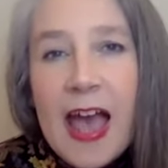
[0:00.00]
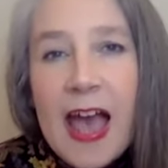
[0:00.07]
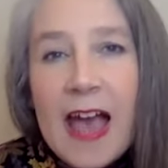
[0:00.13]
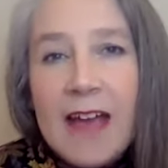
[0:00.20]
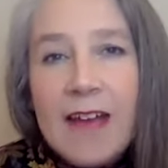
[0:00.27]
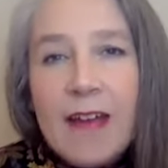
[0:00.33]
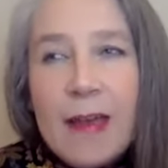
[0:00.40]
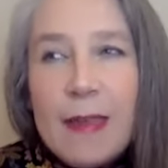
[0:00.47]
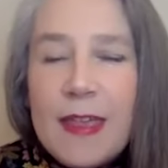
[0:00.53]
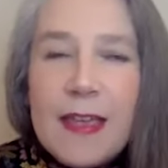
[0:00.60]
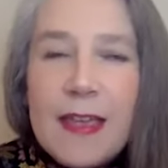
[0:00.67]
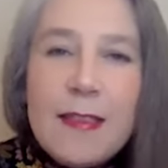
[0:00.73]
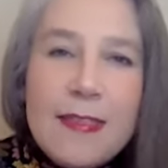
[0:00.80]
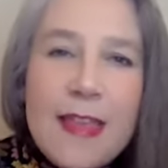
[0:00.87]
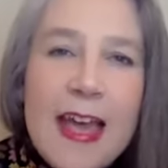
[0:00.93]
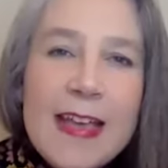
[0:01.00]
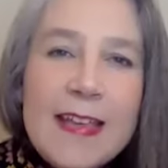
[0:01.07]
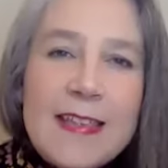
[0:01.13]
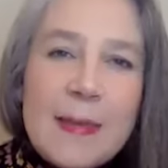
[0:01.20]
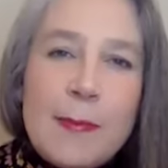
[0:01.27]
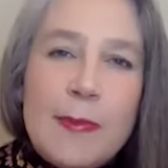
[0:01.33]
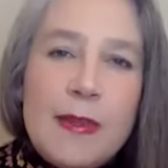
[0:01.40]
And I think that that
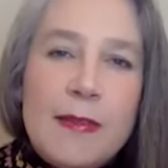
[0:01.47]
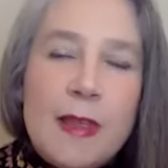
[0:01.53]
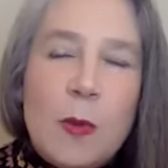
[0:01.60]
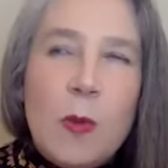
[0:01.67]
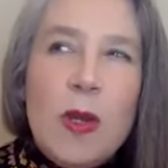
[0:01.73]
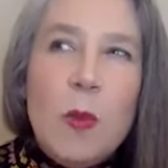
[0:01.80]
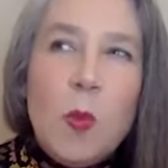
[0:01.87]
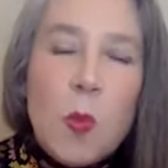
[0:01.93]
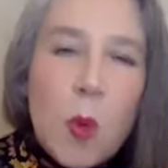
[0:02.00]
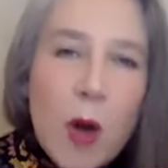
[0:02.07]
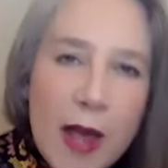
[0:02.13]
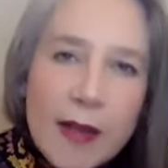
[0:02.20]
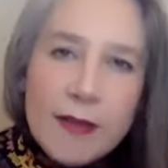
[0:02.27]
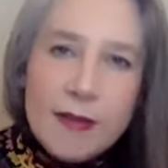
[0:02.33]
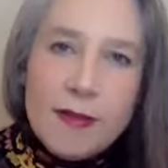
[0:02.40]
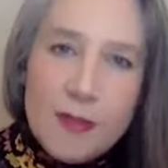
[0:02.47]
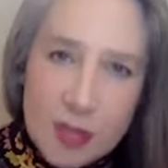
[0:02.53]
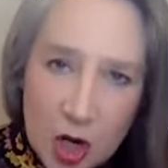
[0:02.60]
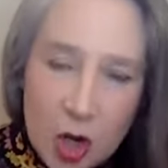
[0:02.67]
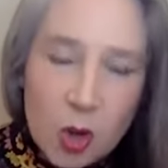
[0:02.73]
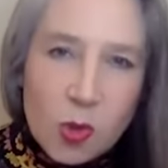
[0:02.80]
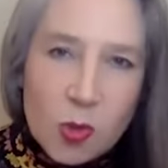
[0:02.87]
is something that we weren't
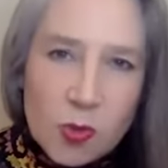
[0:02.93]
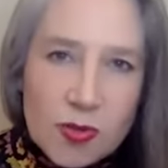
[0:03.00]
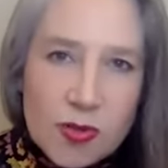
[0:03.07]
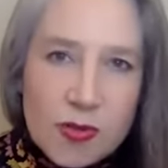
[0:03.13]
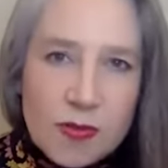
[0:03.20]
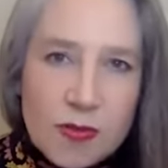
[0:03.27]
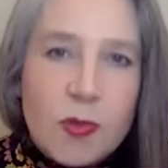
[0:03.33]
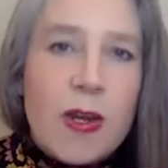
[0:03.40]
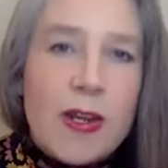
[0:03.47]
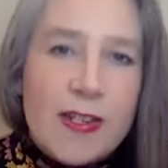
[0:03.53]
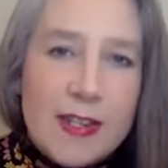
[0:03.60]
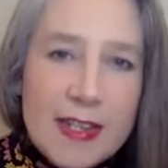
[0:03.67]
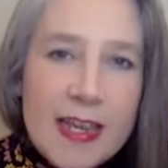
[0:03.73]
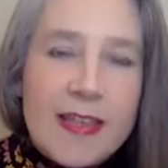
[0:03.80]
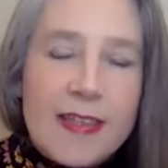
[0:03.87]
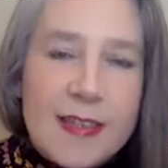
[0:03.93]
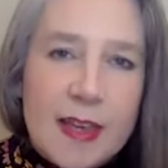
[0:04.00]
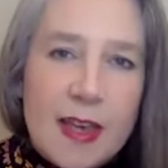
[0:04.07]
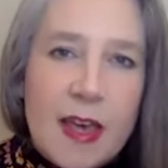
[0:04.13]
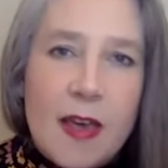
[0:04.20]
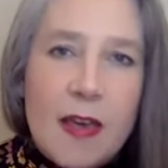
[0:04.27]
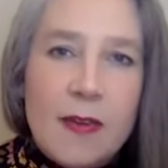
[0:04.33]
told 20 years
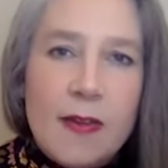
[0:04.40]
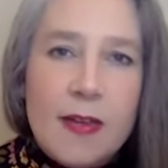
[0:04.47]
ago.